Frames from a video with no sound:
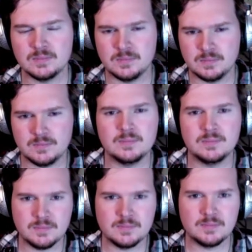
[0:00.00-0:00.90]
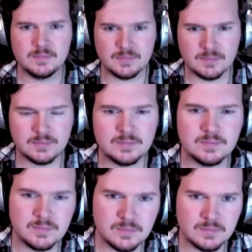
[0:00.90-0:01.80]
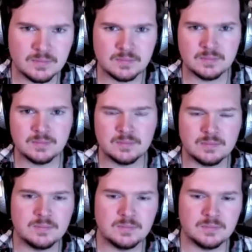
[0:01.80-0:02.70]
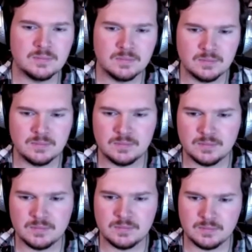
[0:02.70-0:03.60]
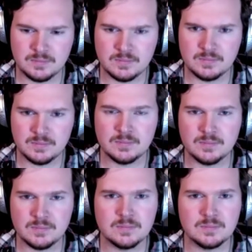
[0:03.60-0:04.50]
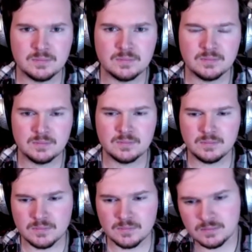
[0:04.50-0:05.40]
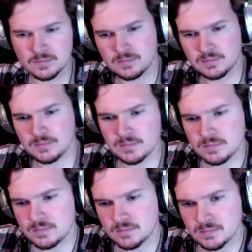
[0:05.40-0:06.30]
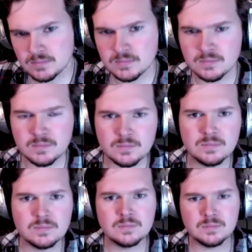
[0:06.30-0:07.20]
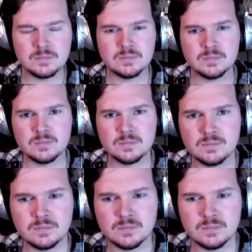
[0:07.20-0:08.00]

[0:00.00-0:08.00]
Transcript: (not speaking)